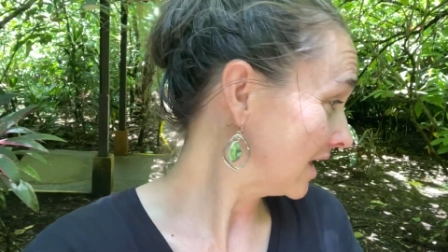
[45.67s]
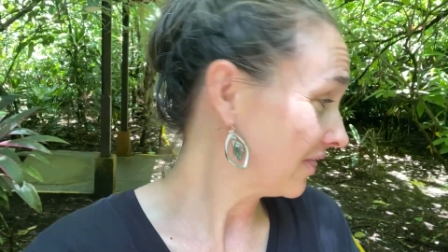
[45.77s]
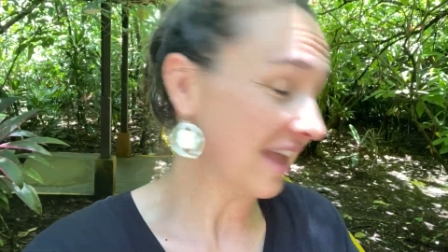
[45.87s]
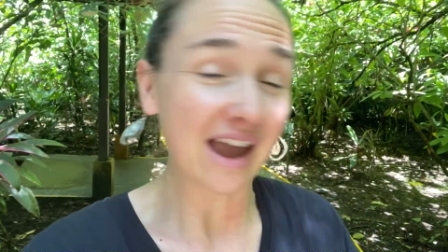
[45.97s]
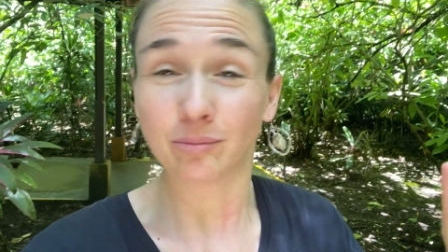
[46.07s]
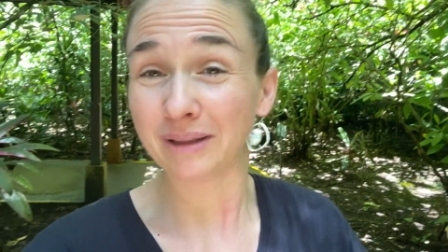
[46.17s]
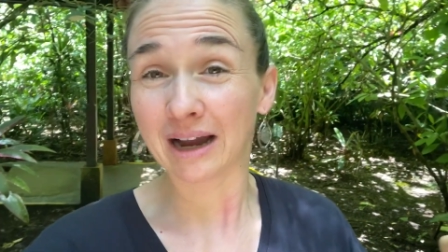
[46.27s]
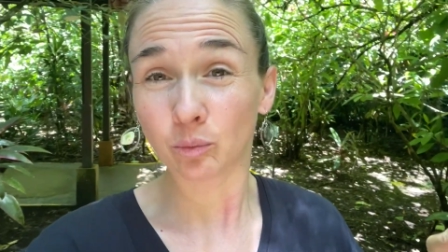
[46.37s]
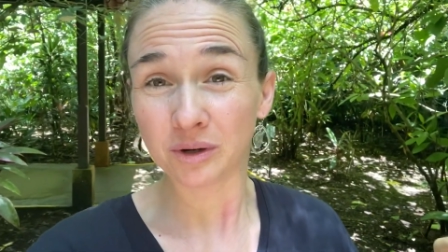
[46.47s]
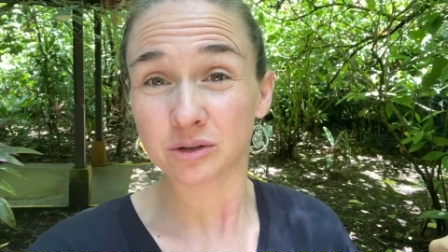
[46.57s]
They have
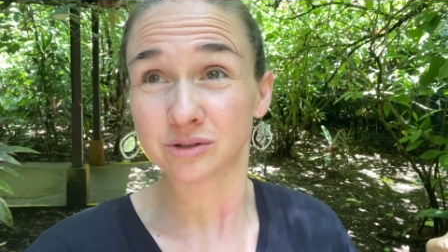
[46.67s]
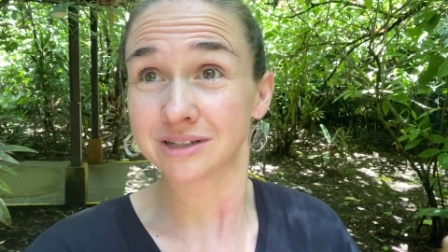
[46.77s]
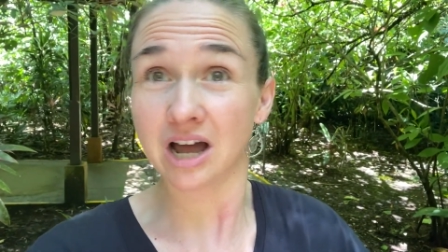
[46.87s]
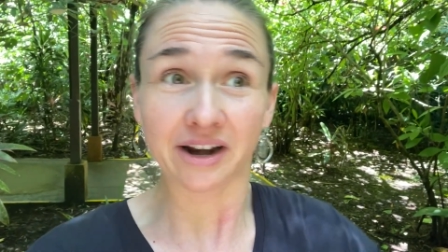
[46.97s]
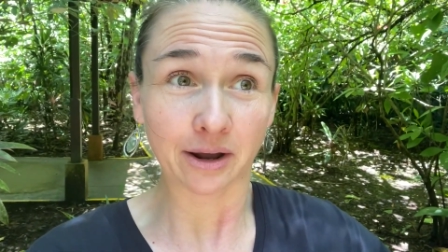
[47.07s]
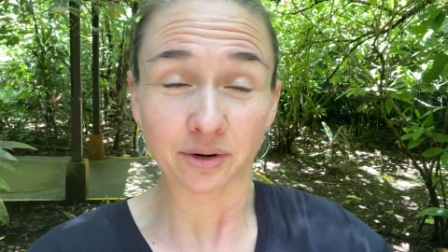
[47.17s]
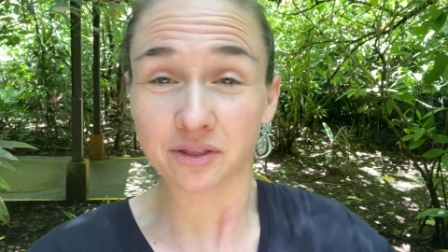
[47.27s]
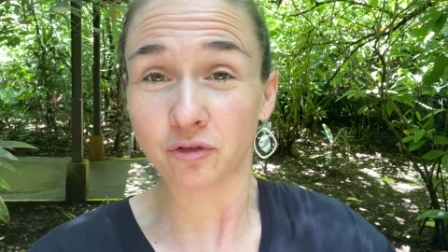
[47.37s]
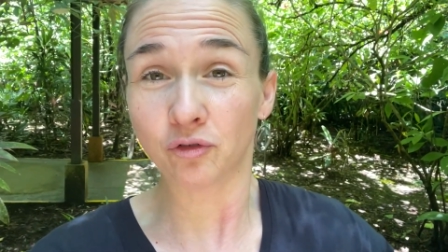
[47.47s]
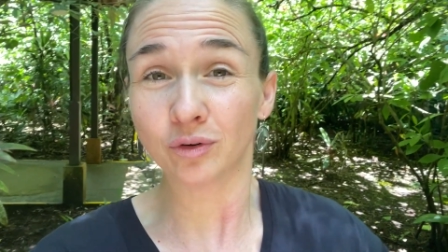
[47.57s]
black widows not out in
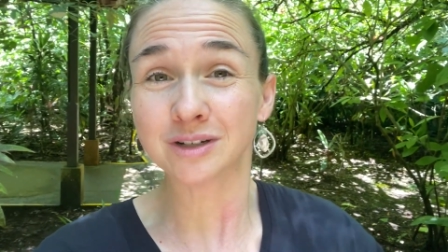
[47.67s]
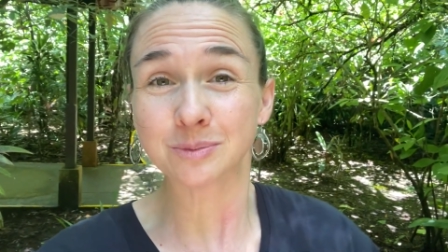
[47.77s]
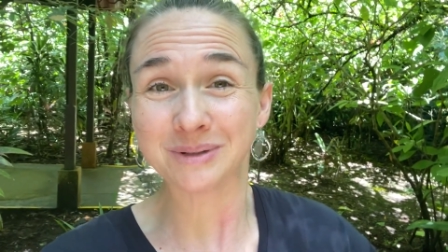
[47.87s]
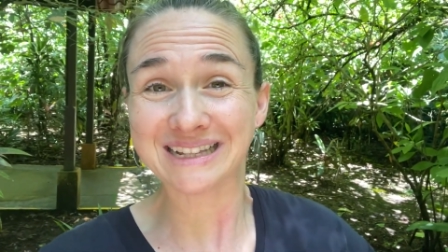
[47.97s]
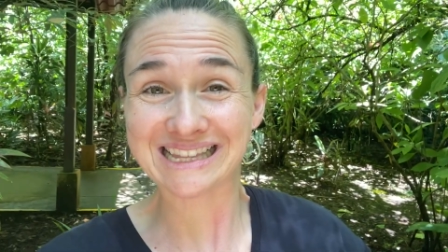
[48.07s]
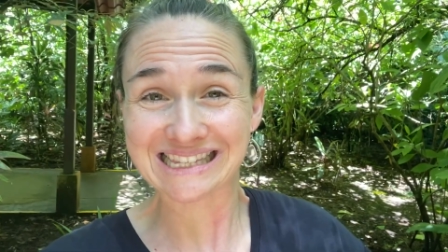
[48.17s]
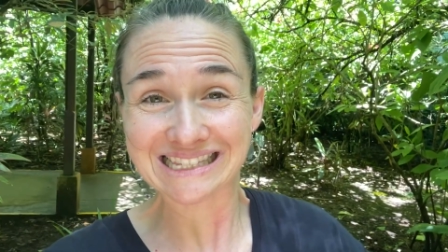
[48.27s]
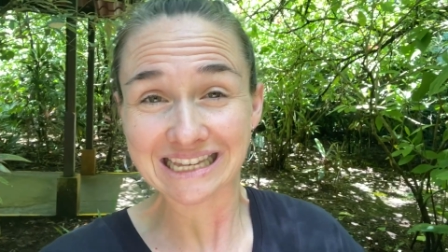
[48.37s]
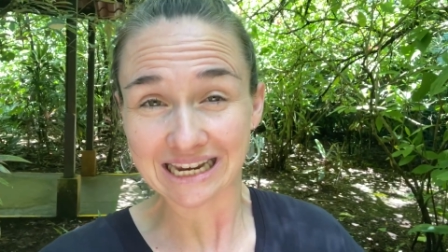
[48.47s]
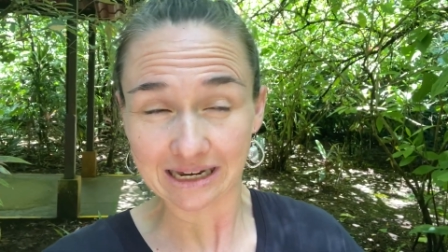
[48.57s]
the forest, but in the
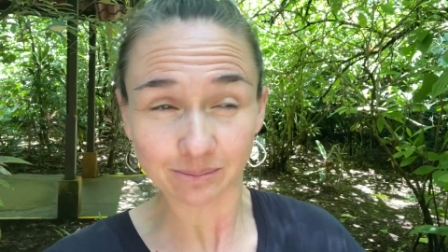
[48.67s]
city.